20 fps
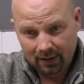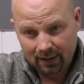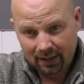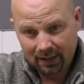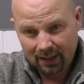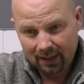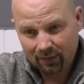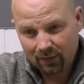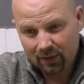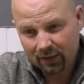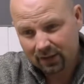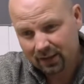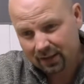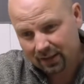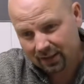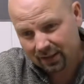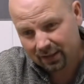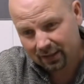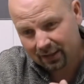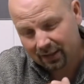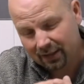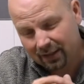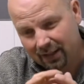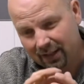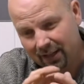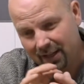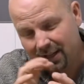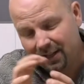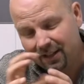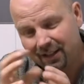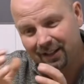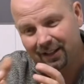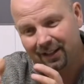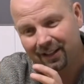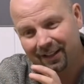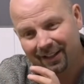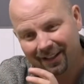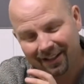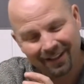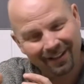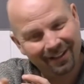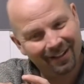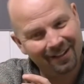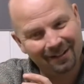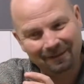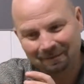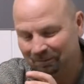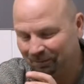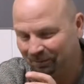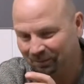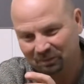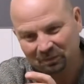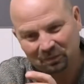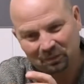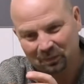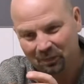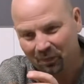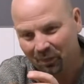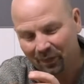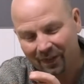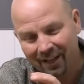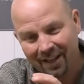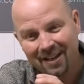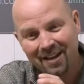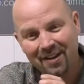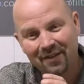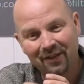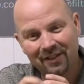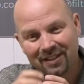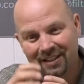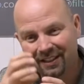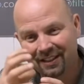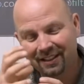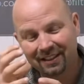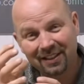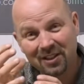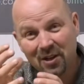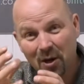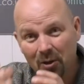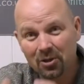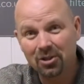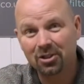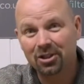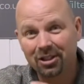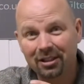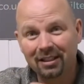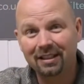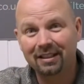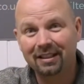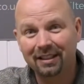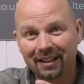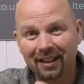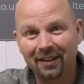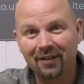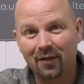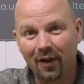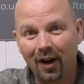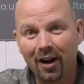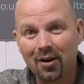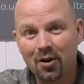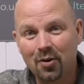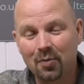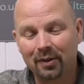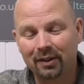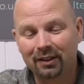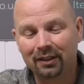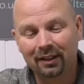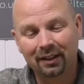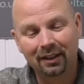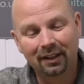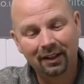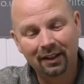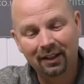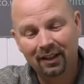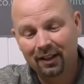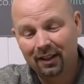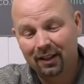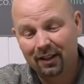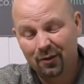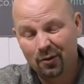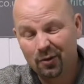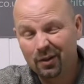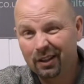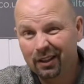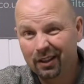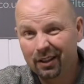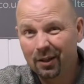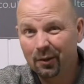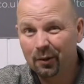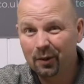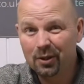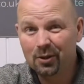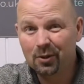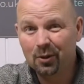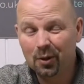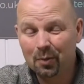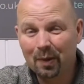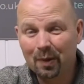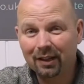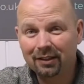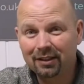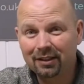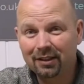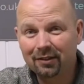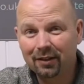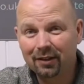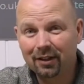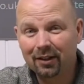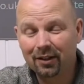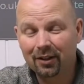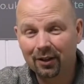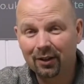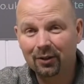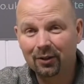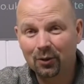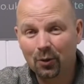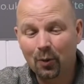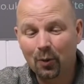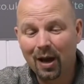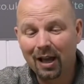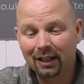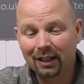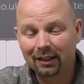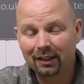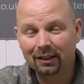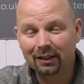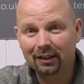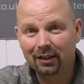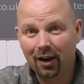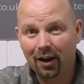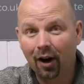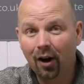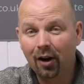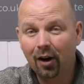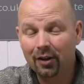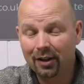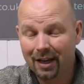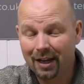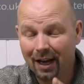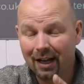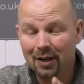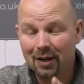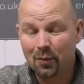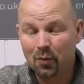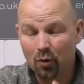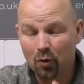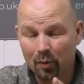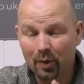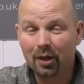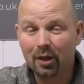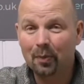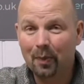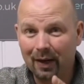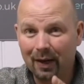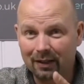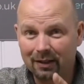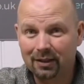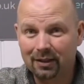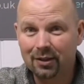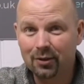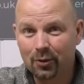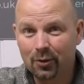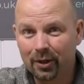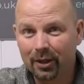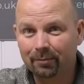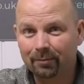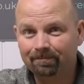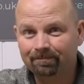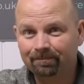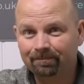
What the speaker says: If it's in a deoxygenated environment, really the only sort of bacteria that are going to do well in it are the anaerobic bacteria.